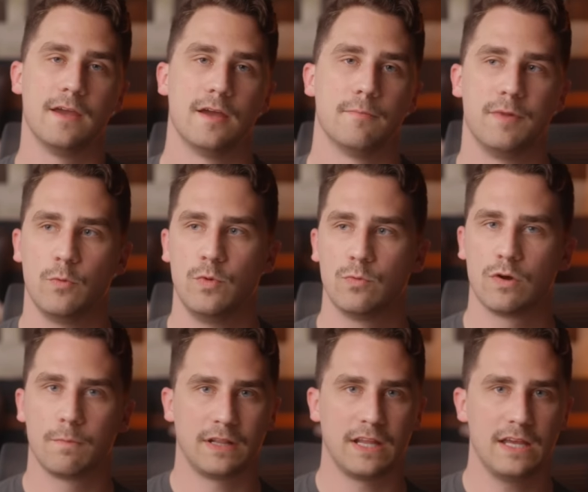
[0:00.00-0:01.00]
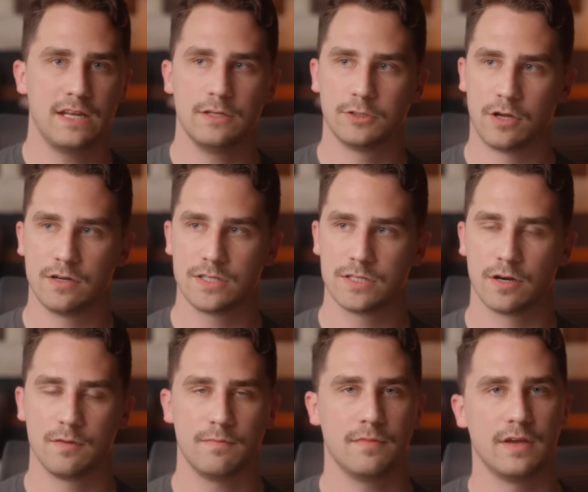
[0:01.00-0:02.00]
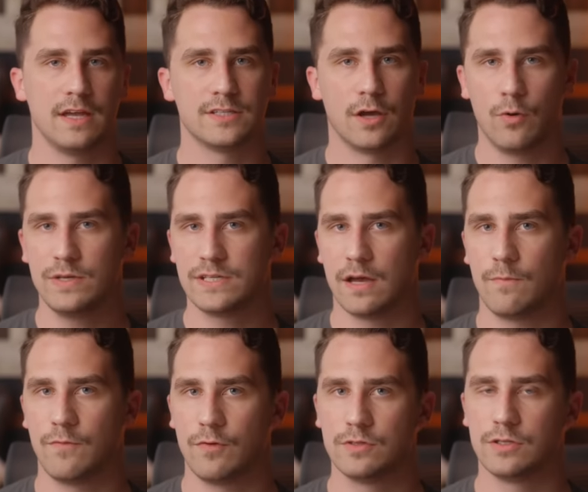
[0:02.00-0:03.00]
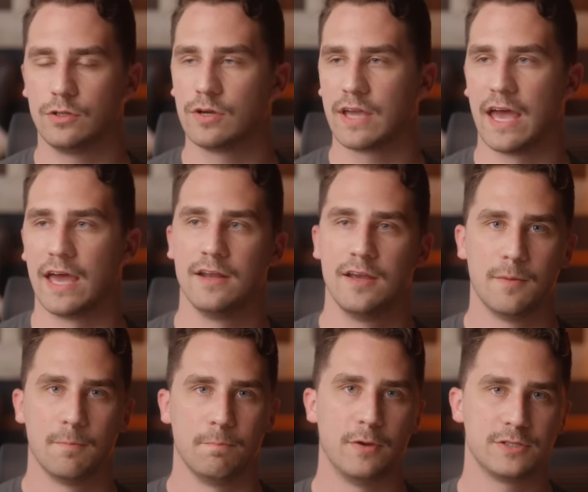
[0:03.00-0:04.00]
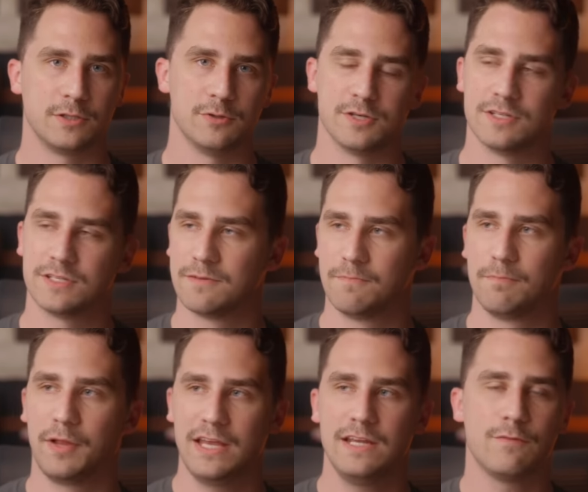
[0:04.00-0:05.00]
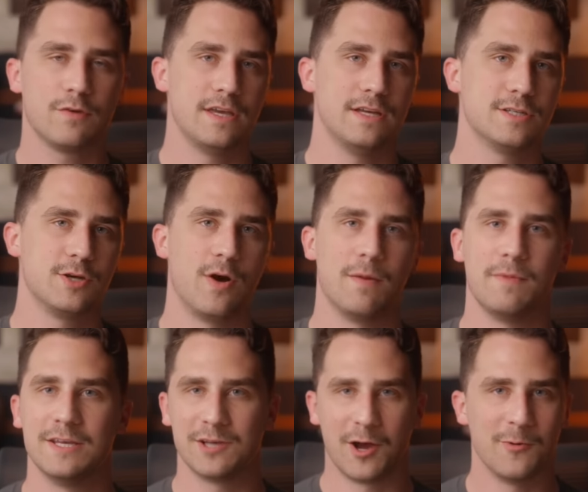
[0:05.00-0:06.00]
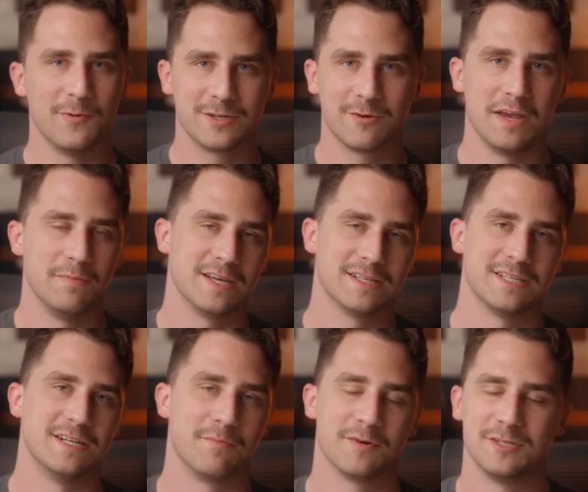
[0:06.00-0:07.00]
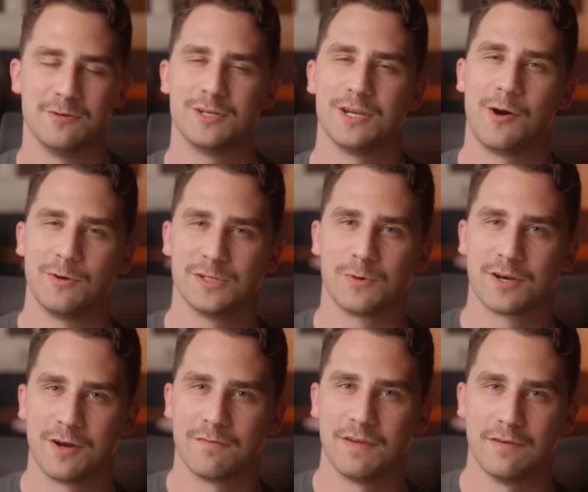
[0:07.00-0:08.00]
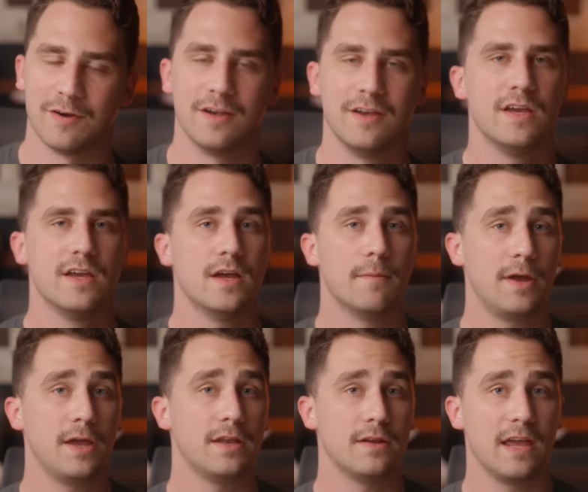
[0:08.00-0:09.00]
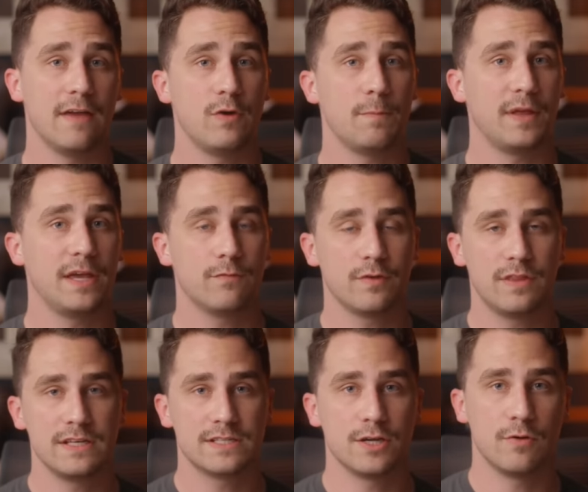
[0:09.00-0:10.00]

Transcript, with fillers: but when we're planning long-term, it's always helpful to look at both solutions. Planning for things to go up is always great because the numbers usually always work in our favor. But if we plan for things to go